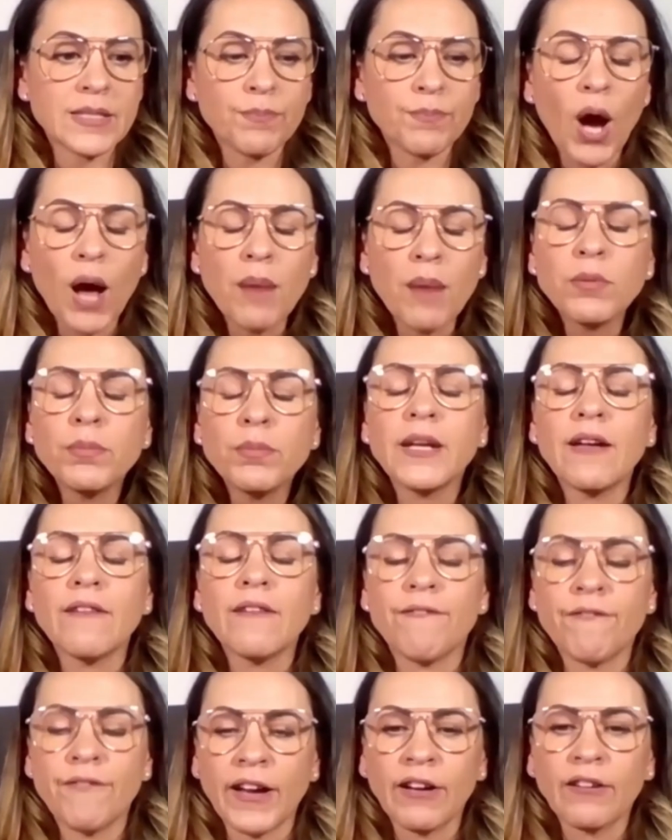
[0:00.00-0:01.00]
it's probably a
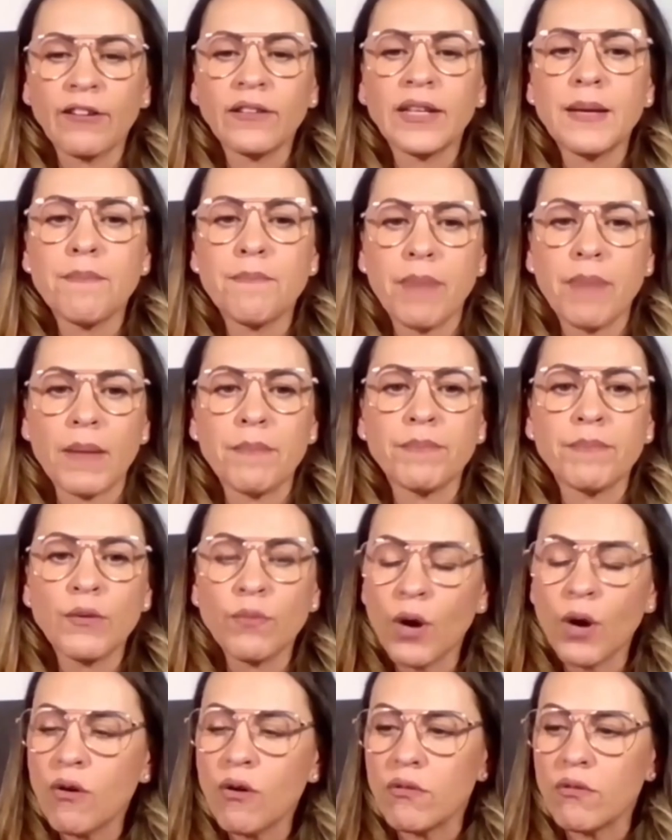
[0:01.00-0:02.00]
fairly bumpy
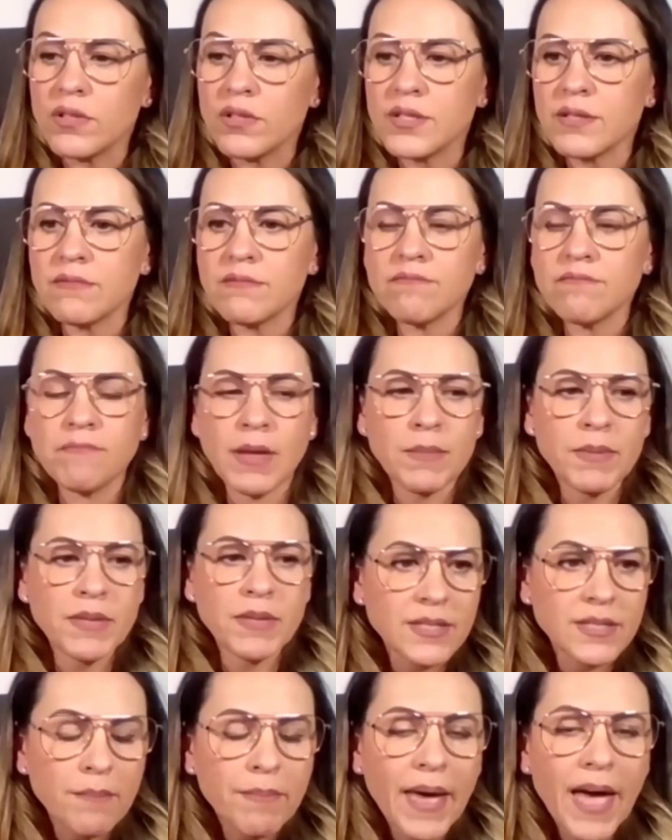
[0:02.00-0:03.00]
road. Maybe
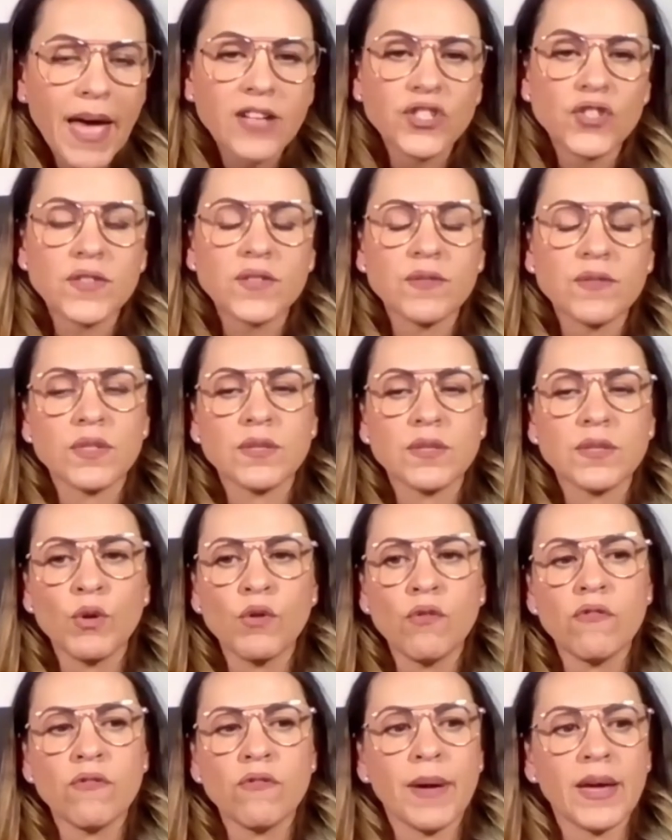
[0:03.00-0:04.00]
some patches are
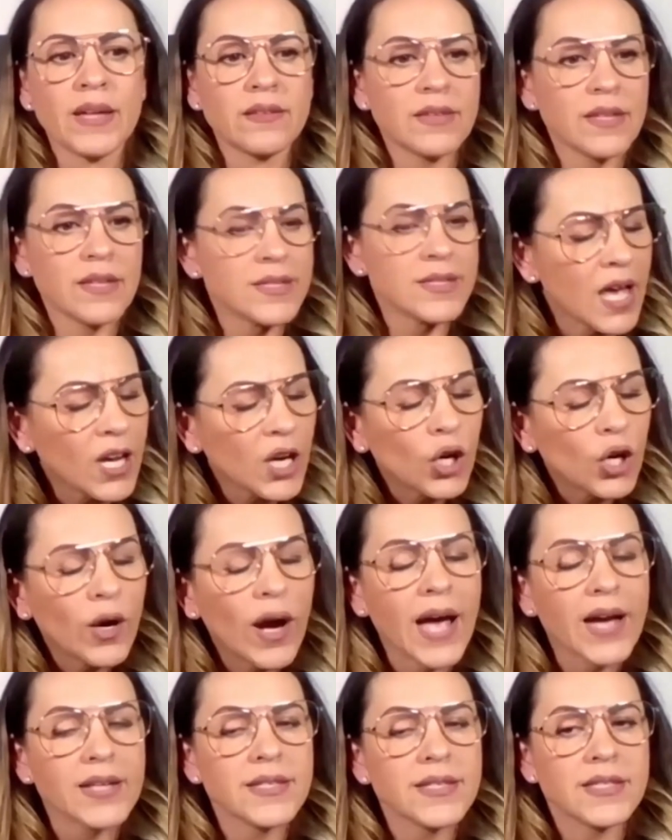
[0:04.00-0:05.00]
smooth, but it's got
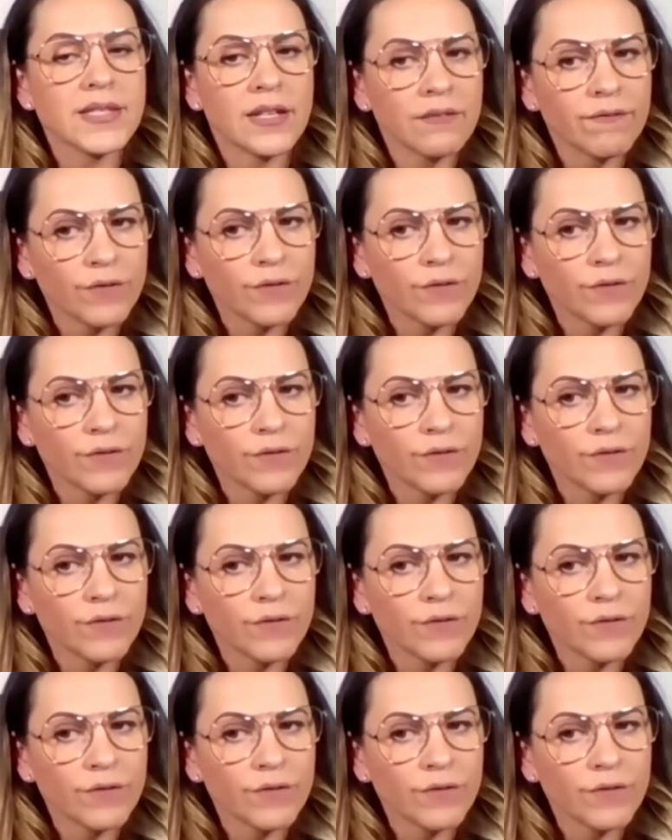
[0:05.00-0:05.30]
cracks in